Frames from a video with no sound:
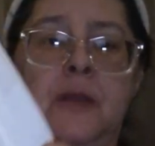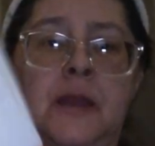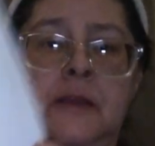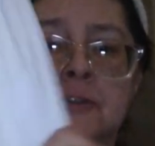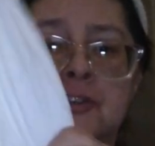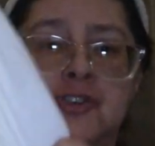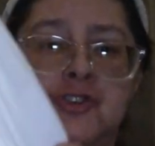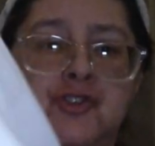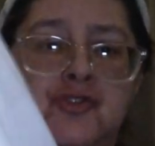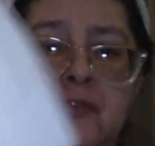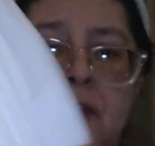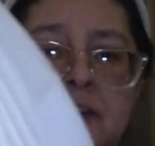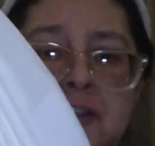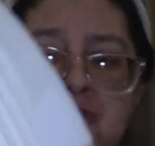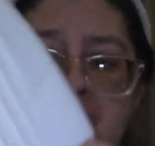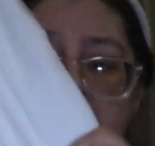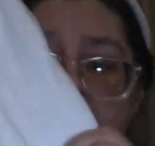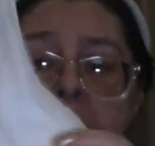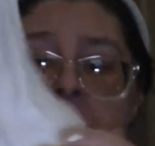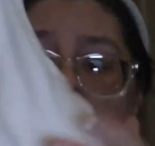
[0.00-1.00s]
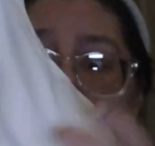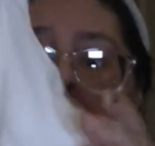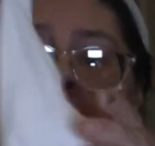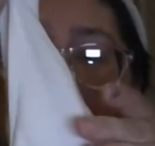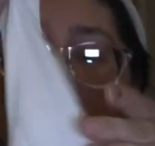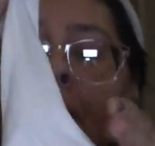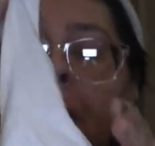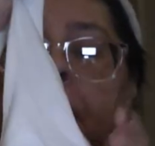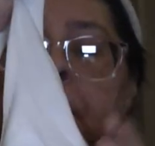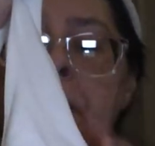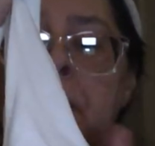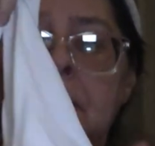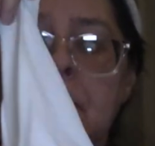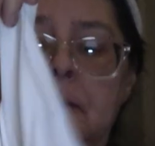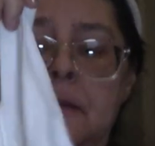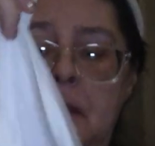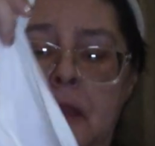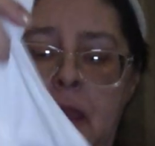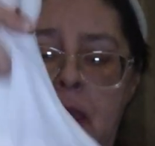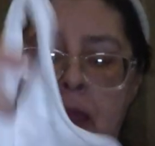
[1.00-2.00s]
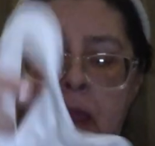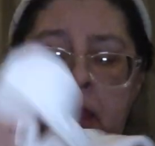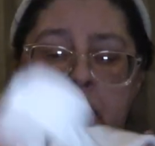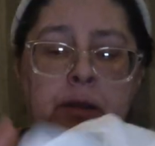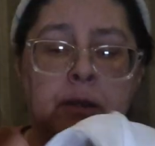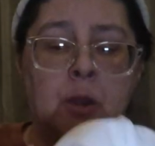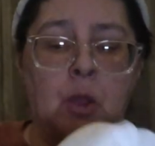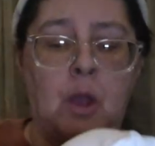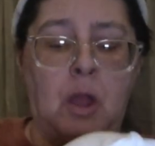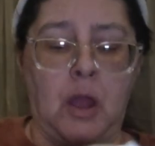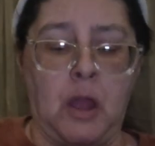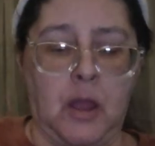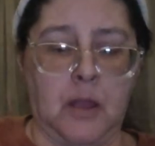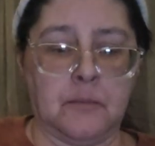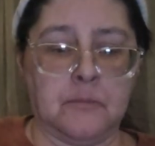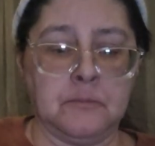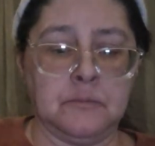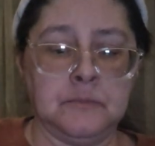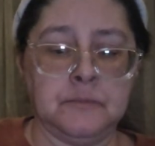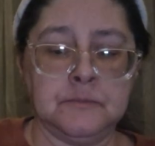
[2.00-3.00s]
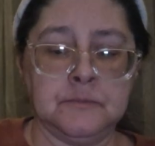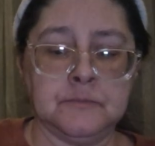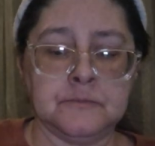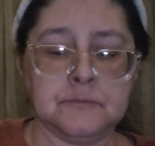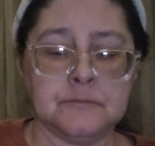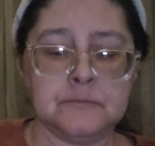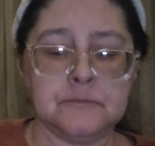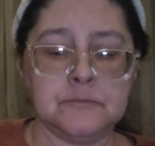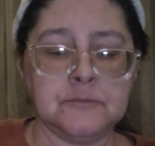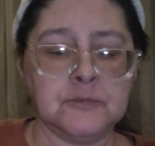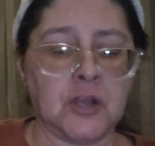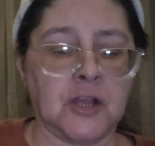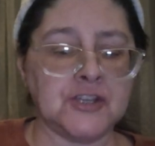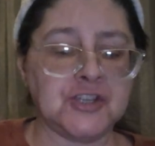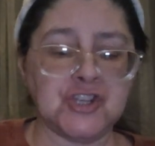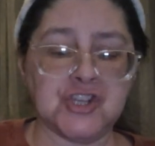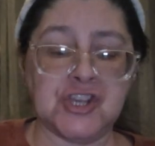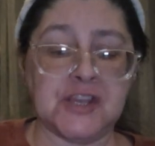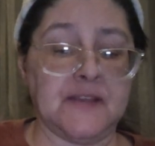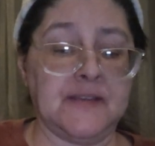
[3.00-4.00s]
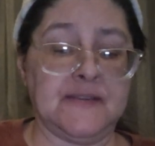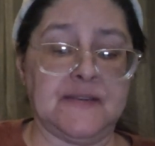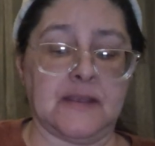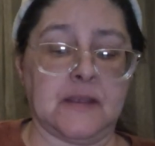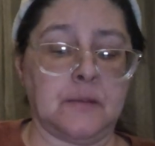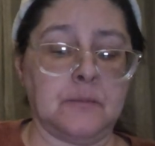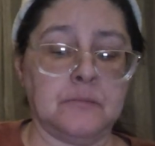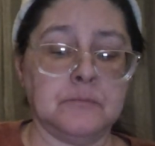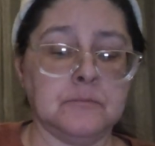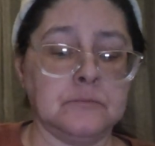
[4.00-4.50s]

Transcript: and stretchy and not cheesy.